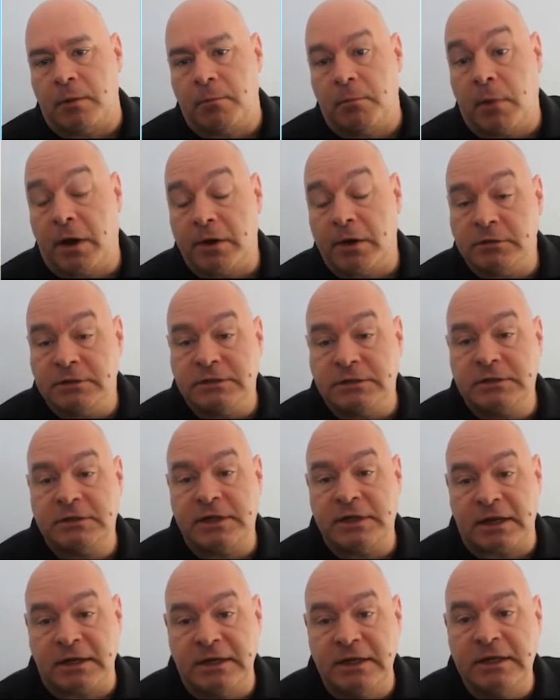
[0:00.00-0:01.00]
modern
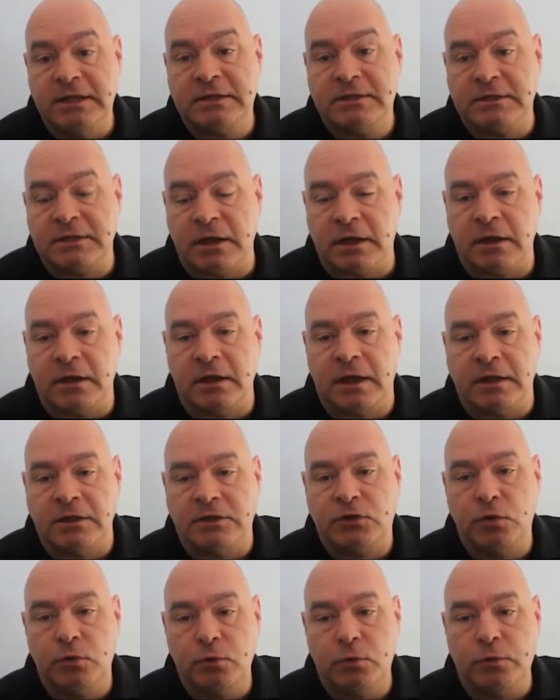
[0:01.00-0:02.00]
techniques
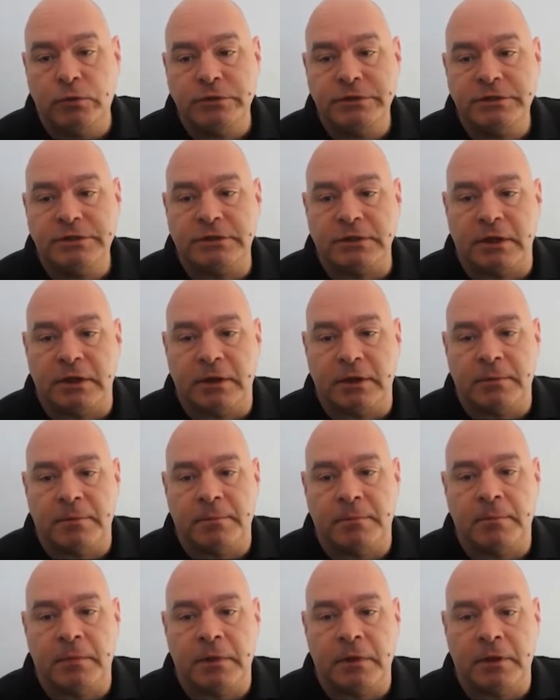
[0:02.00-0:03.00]
and tools,
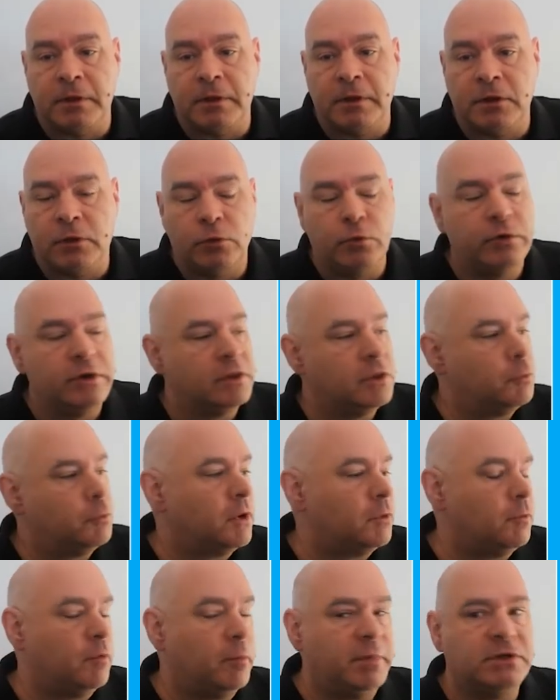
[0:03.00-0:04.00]
including the
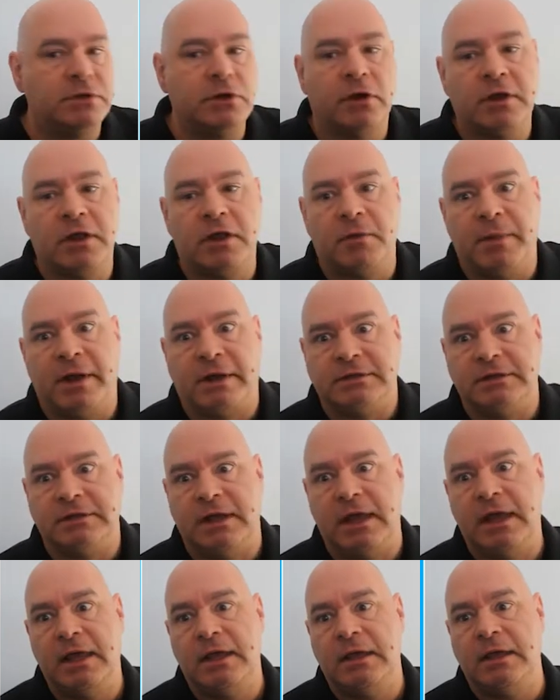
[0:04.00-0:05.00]
one we'll be talking about
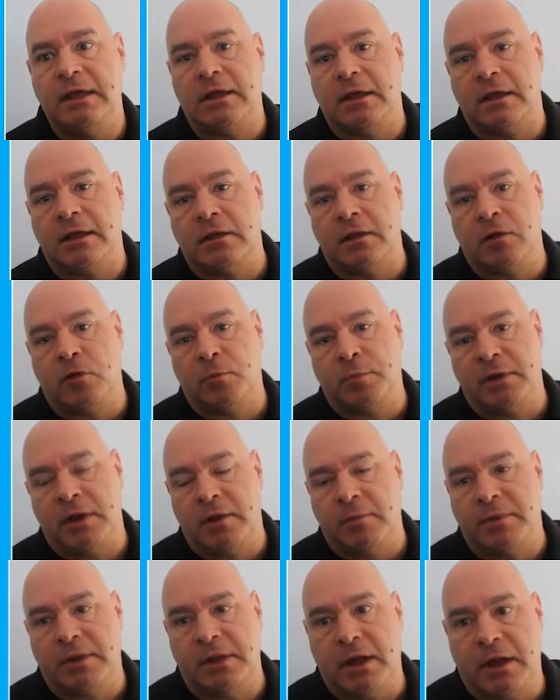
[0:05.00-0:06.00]
today, the
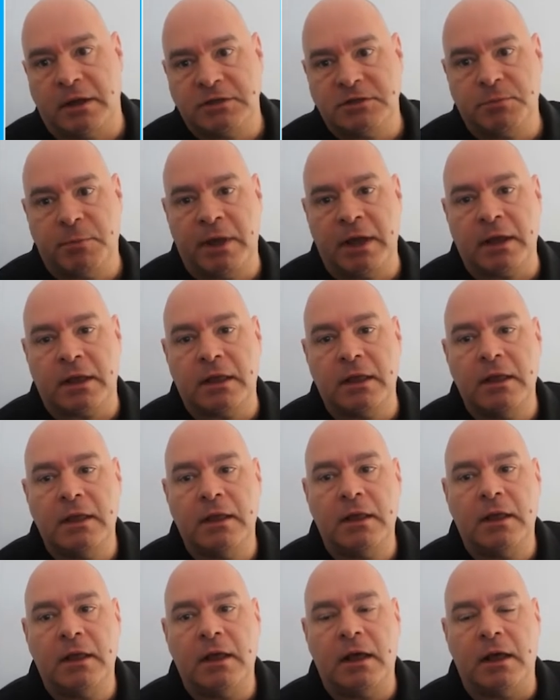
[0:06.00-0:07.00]
OpenAPI spec,
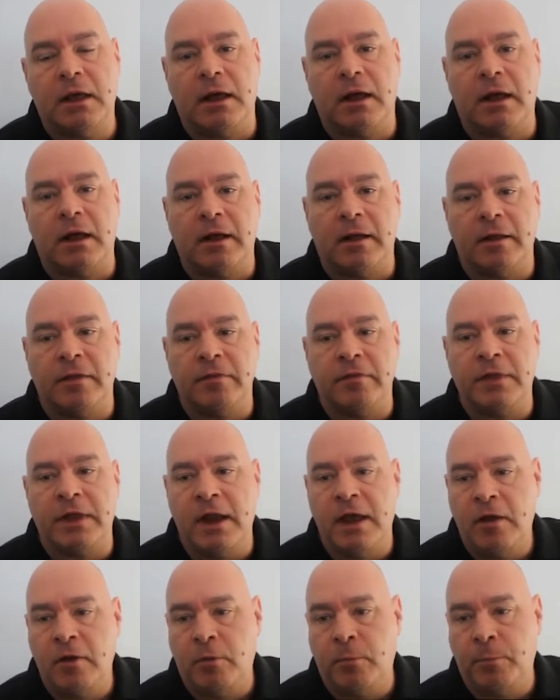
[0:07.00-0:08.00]

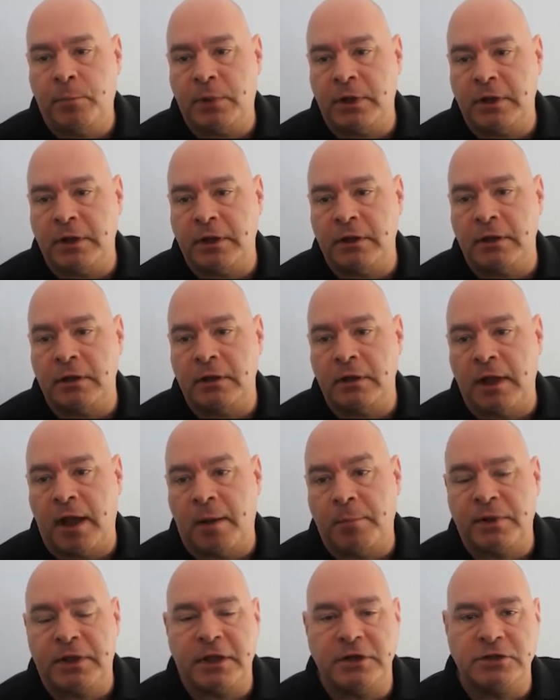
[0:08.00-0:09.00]
that help
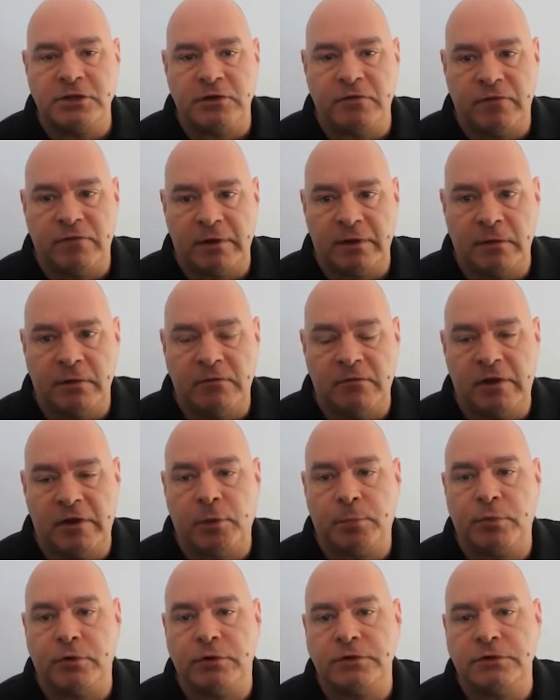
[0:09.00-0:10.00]
application
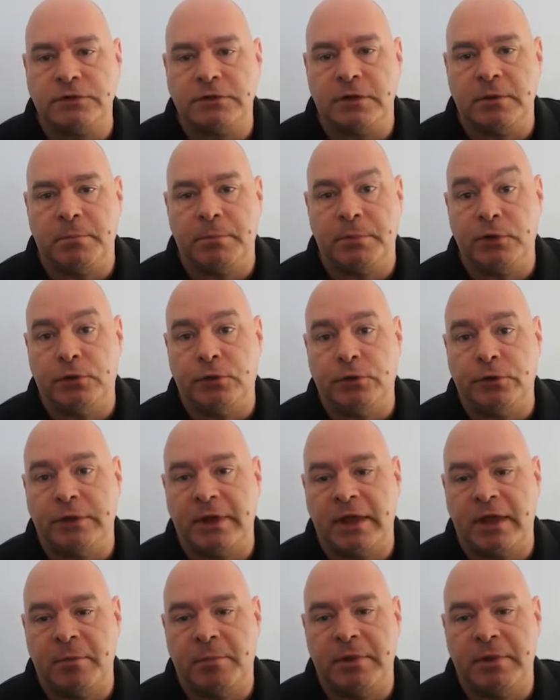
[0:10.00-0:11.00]
developers
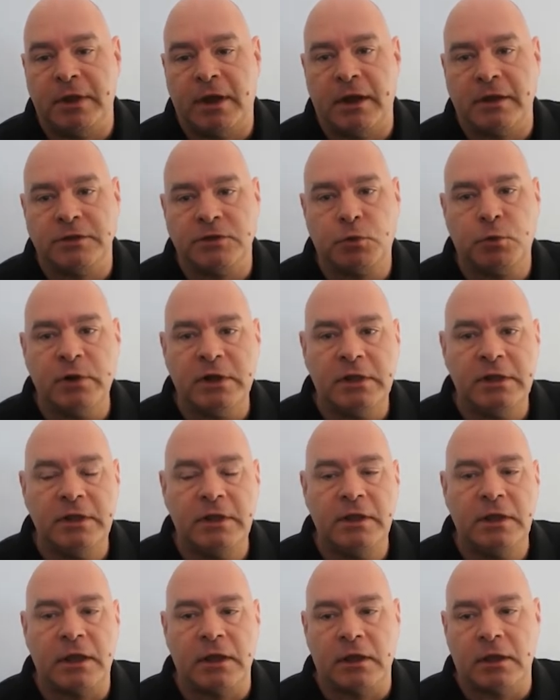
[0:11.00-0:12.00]
build APIs
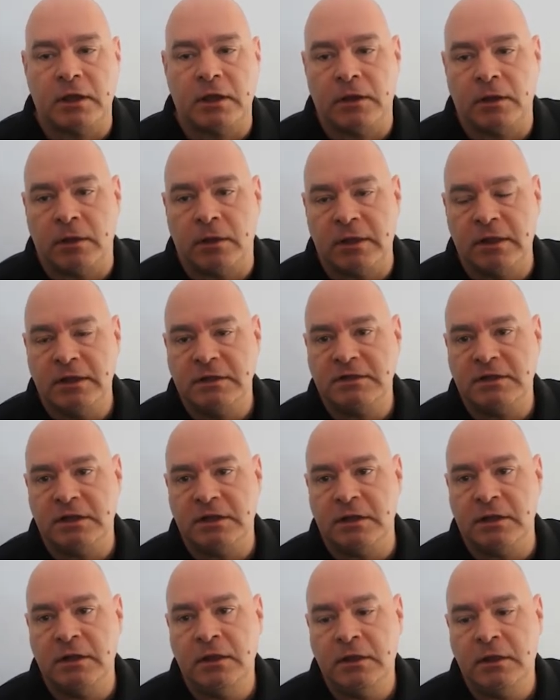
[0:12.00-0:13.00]
quickly,
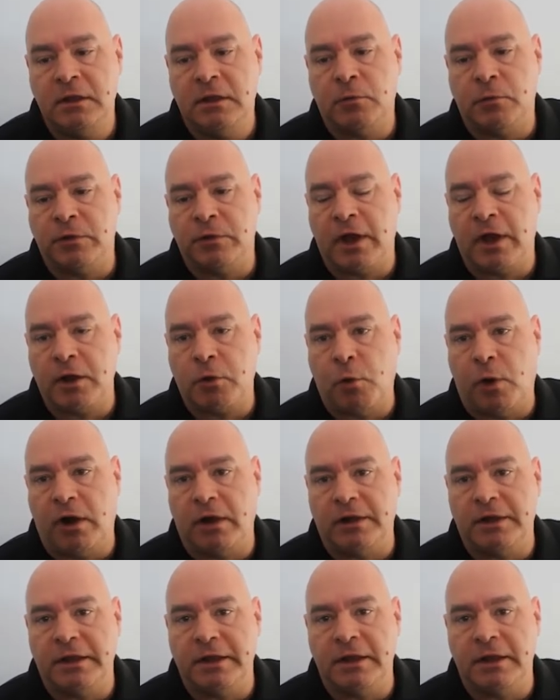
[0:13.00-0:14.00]
easily, with high
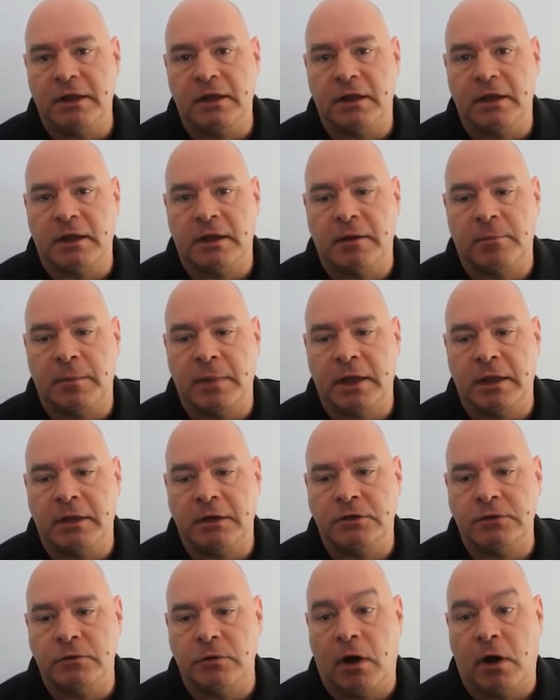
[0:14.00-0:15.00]
quality,
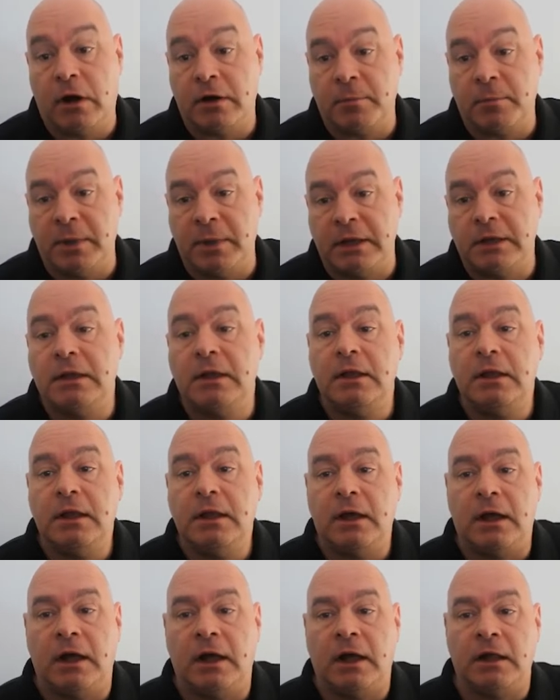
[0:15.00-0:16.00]
and to automate
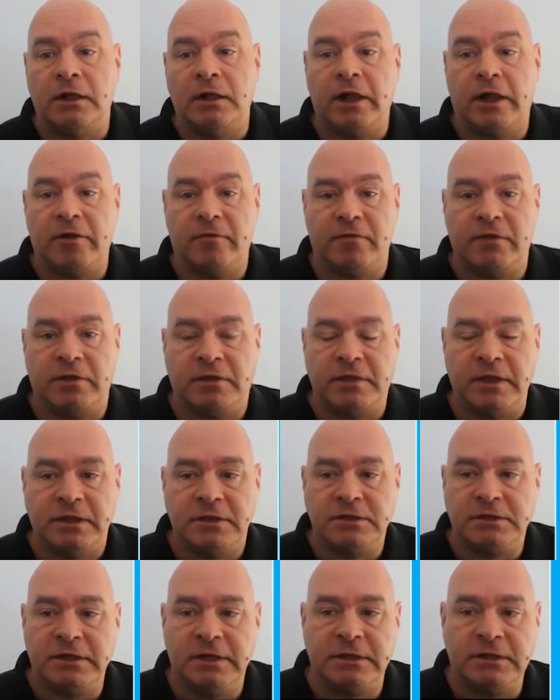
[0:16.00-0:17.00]
a lot of the
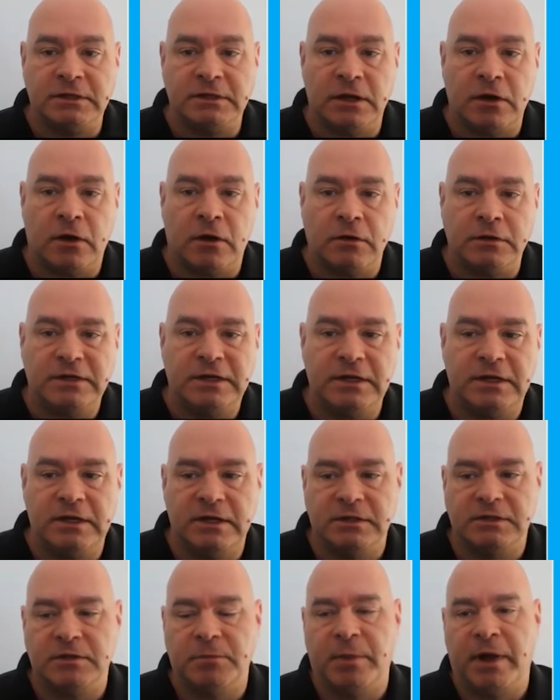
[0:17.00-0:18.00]
things that are
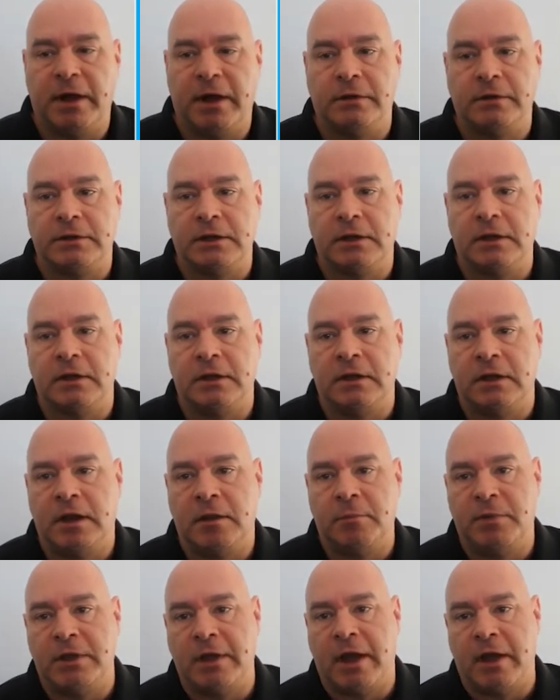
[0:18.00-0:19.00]
tedious about an
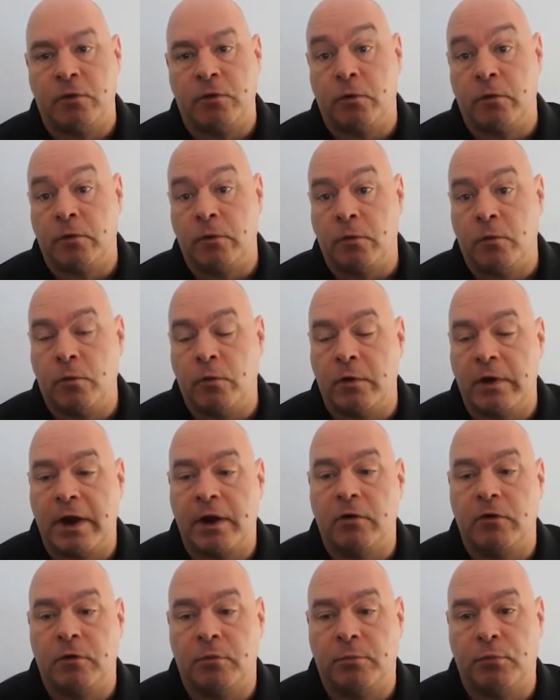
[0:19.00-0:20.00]
API or
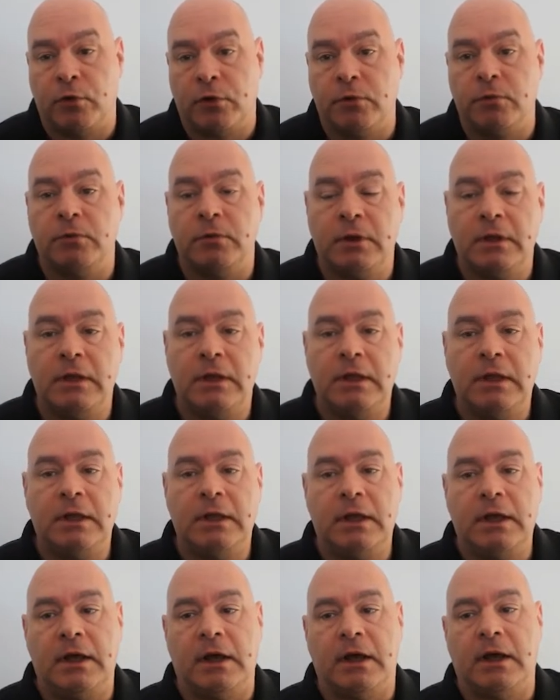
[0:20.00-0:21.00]
error prone.
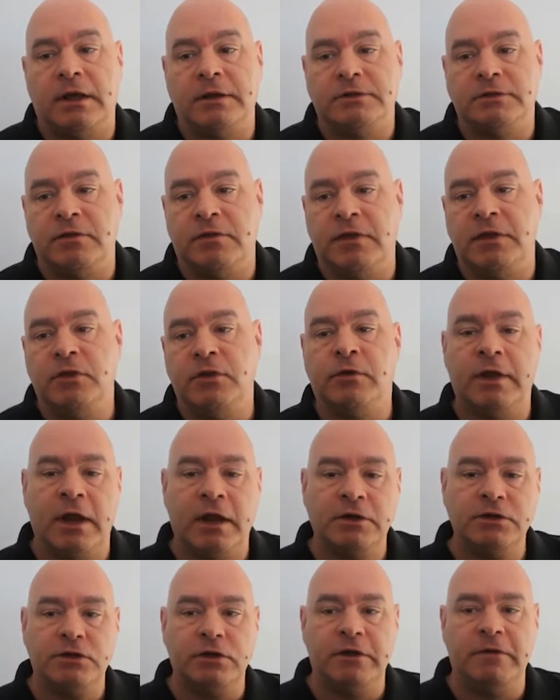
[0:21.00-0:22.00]
So that you
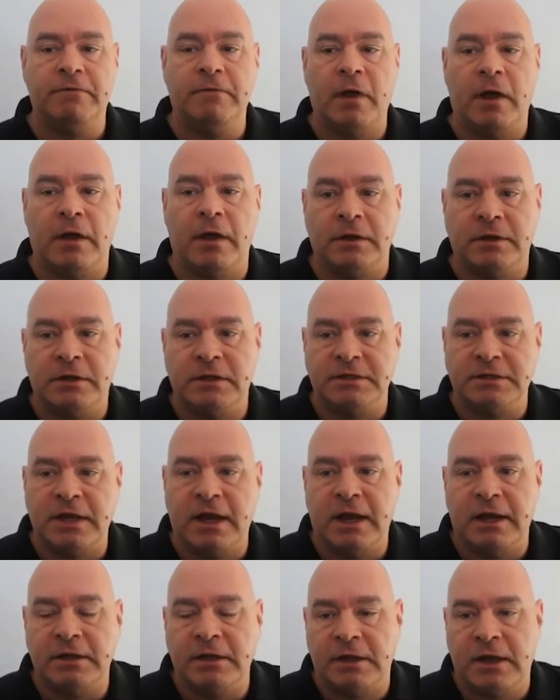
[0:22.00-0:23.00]
can actually
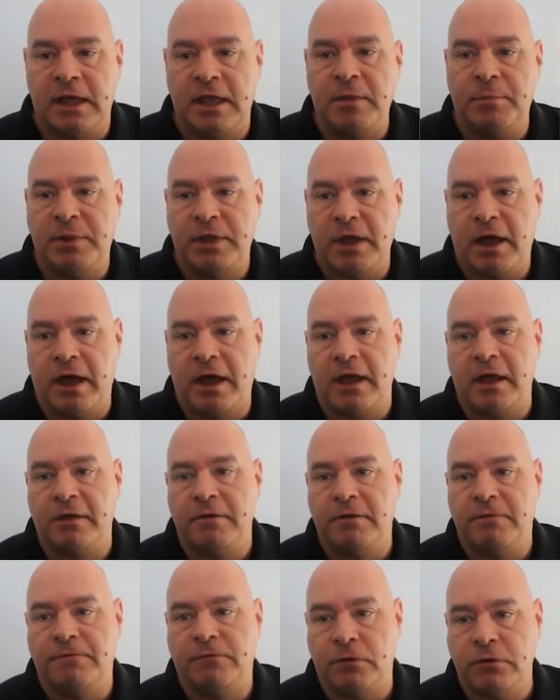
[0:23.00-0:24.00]
design an
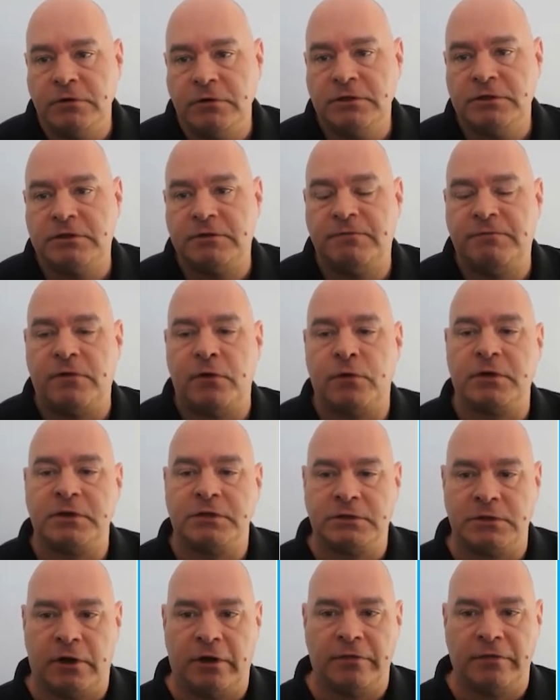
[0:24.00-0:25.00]
API first,
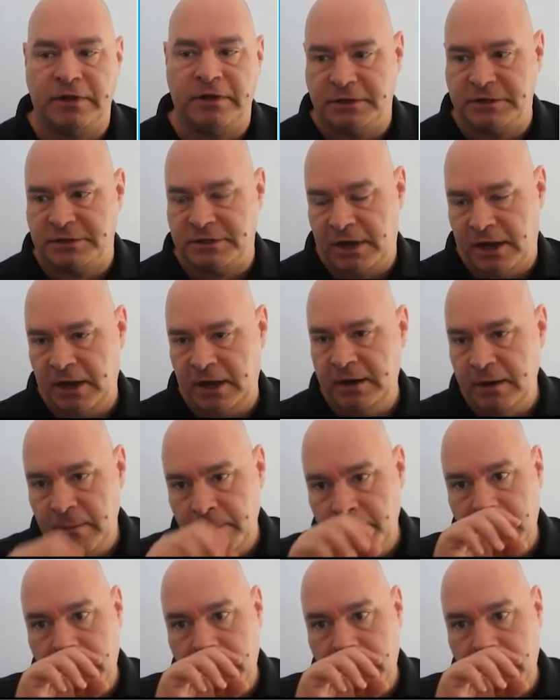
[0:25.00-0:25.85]
focus on the design,